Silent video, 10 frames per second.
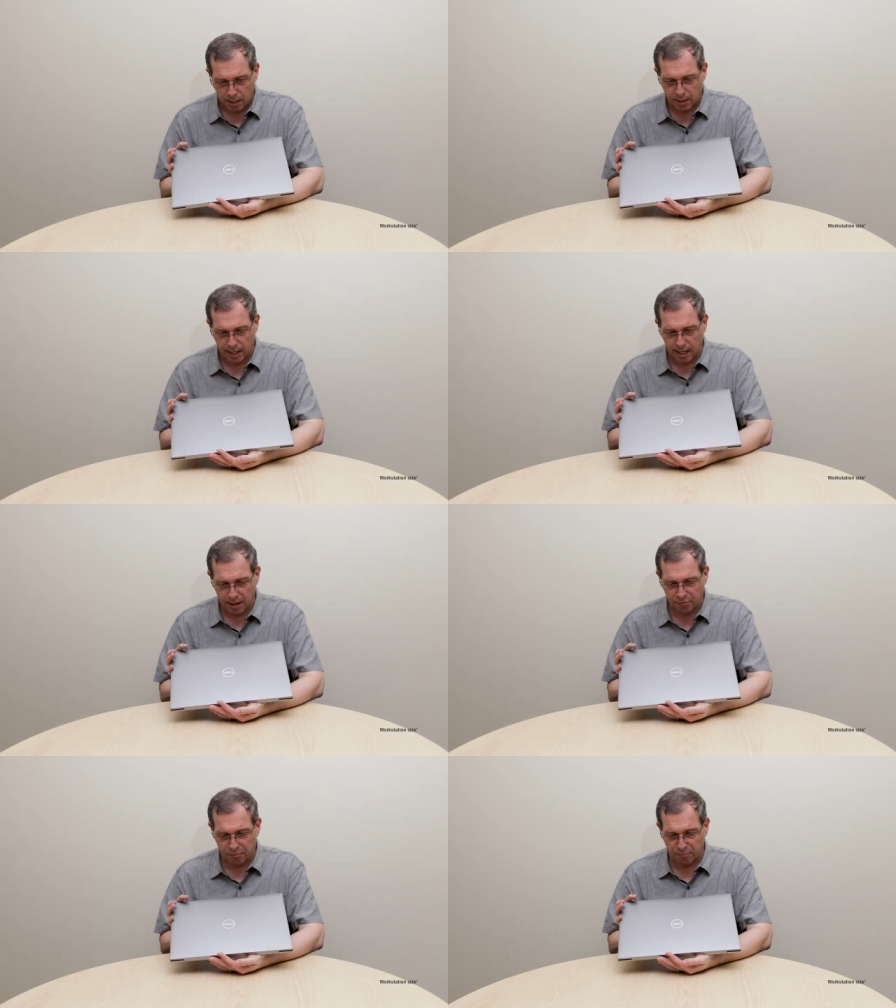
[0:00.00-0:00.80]

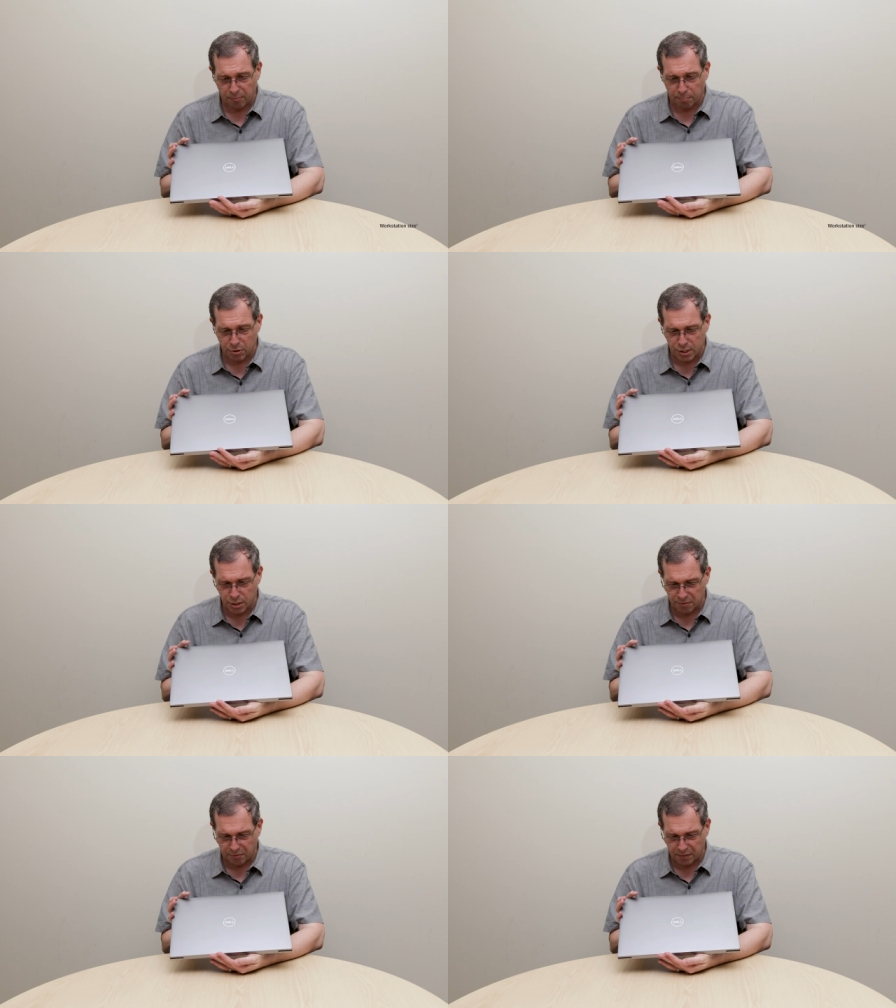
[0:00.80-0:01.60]
The
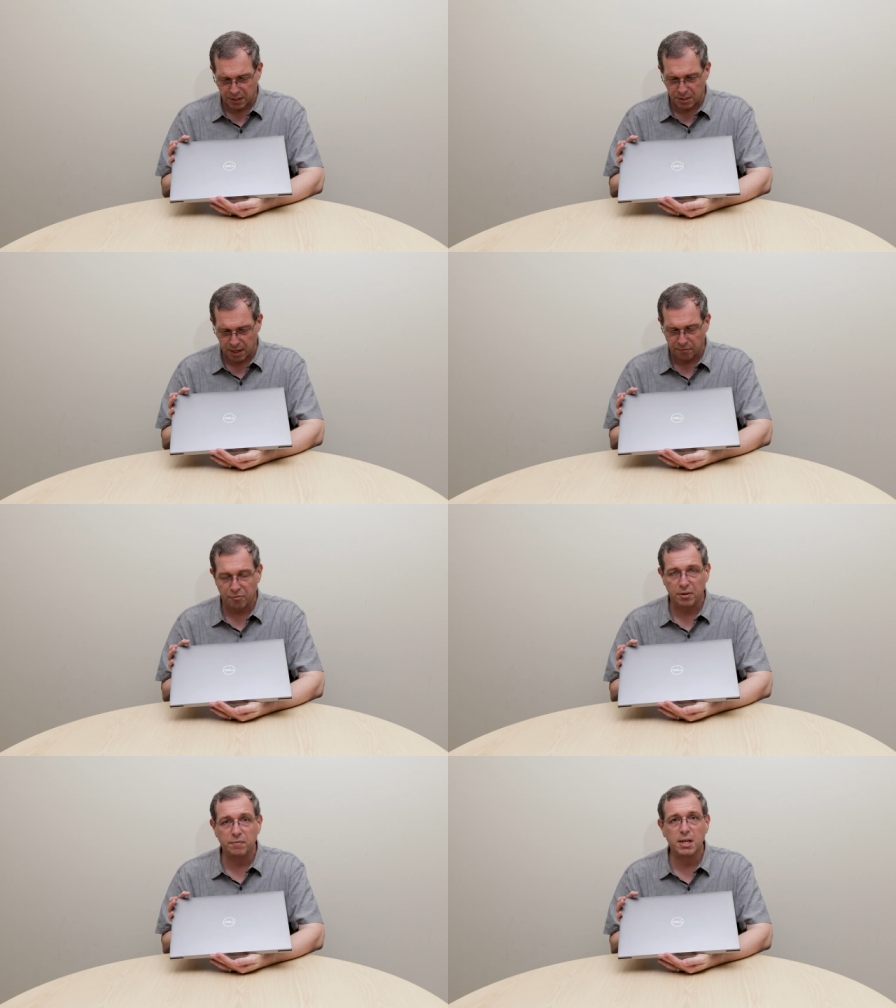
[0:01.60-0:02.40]
Precision
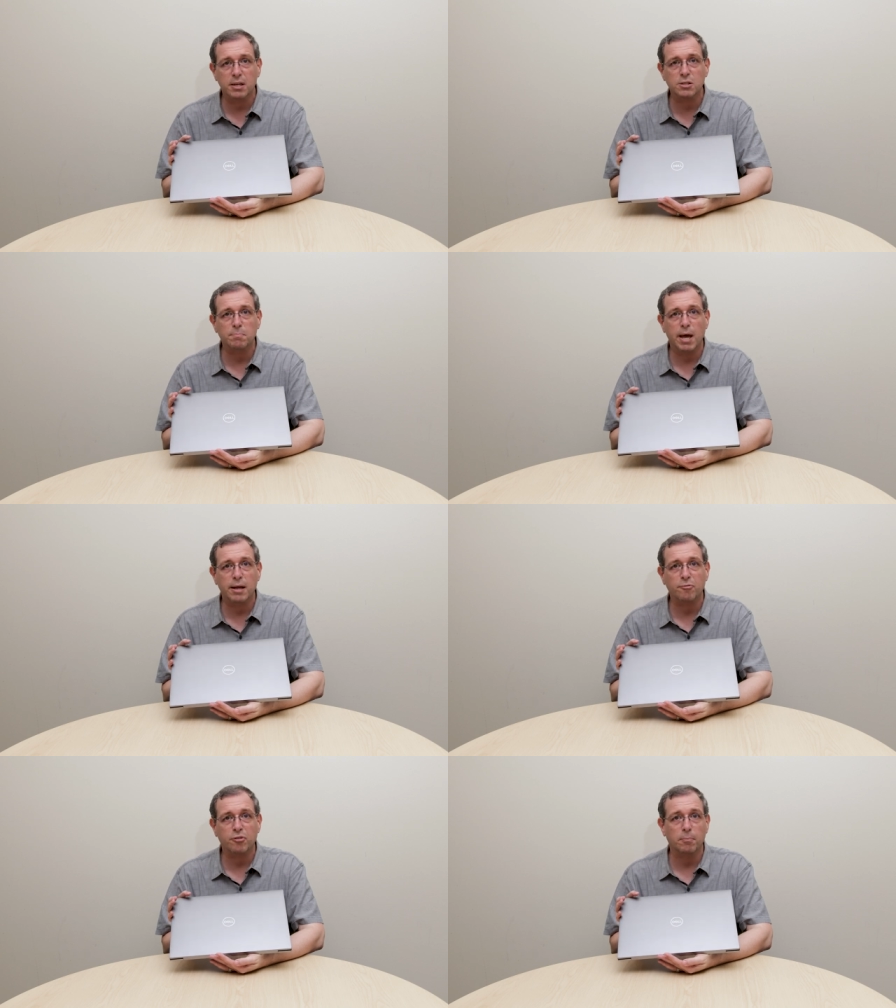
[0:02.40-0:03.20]
5750 is
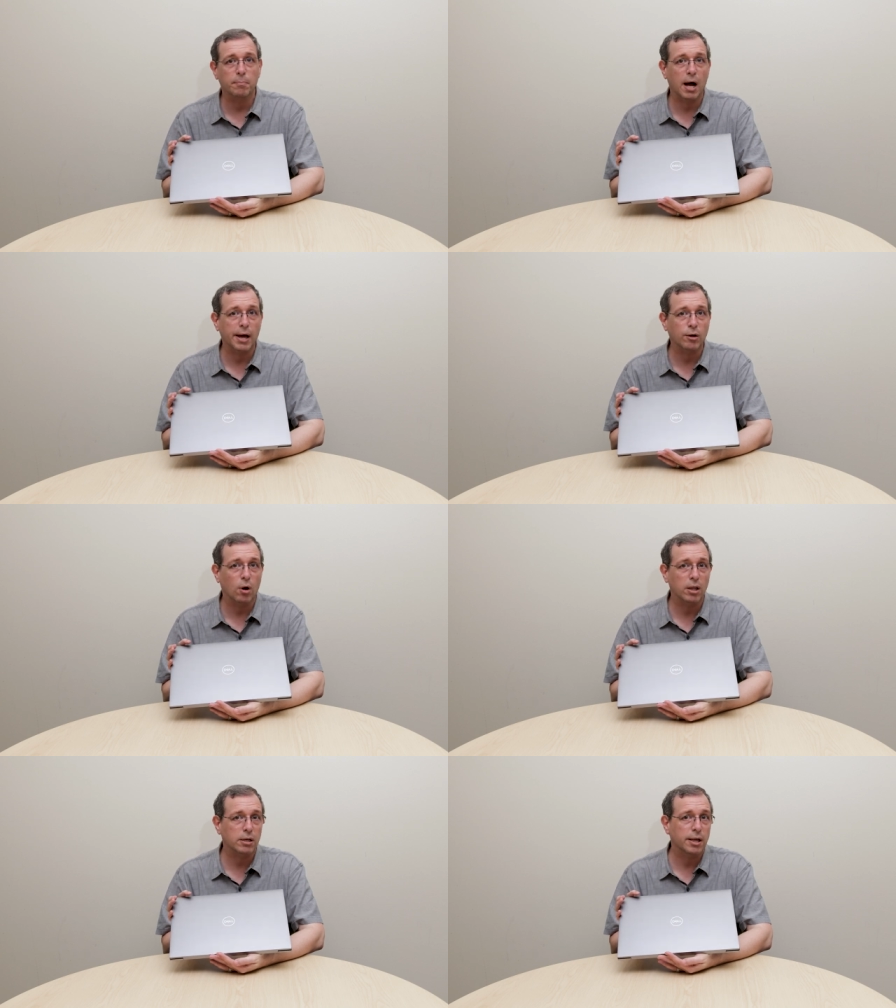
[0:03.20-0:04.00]
made from high
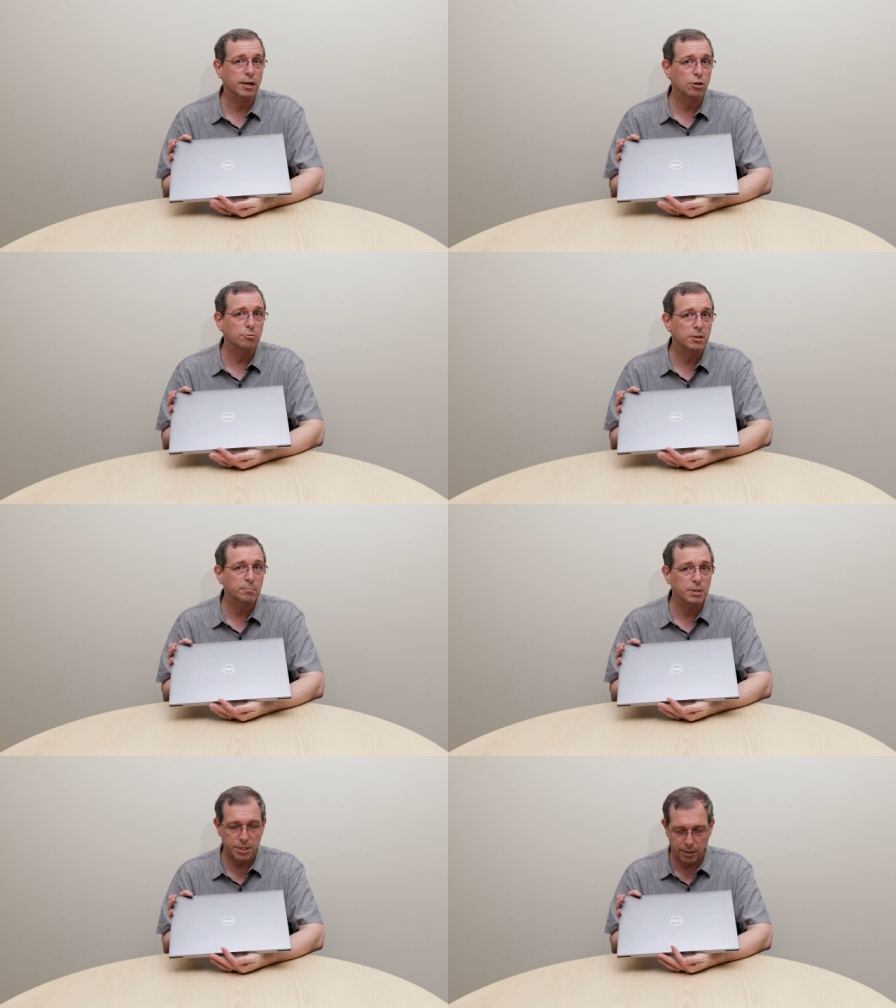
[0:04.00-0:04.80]
quality
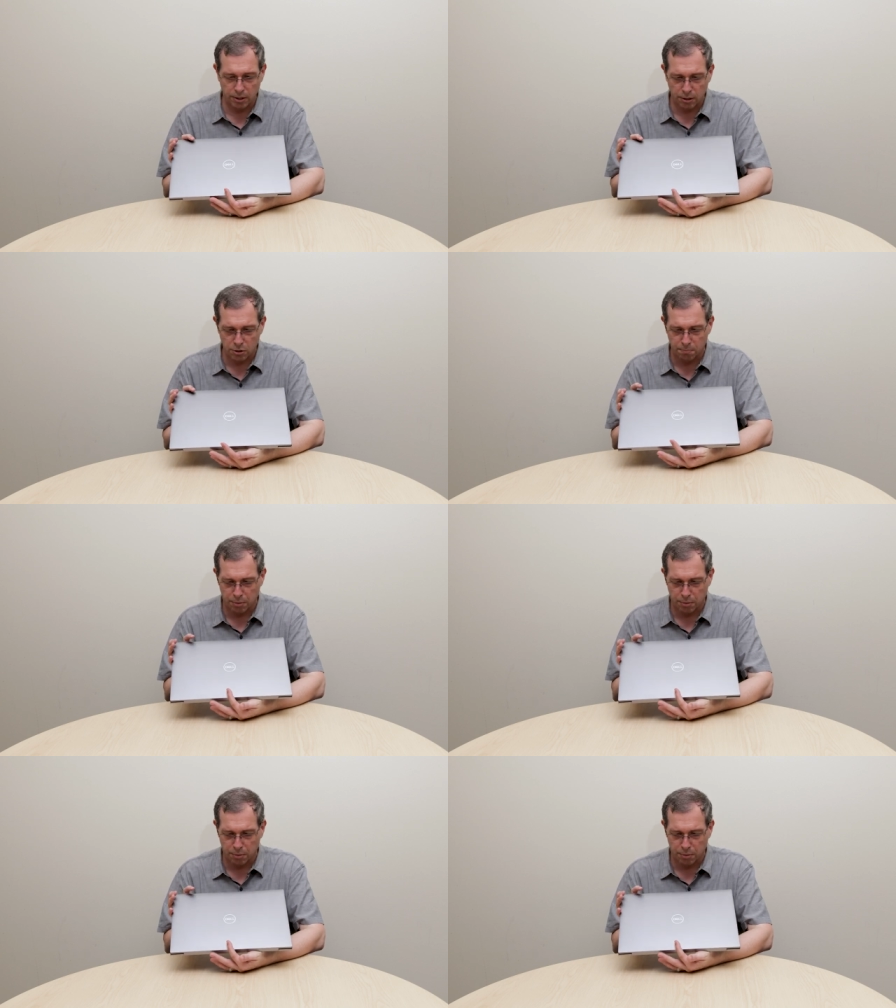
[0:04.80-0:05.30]
aluminum materials,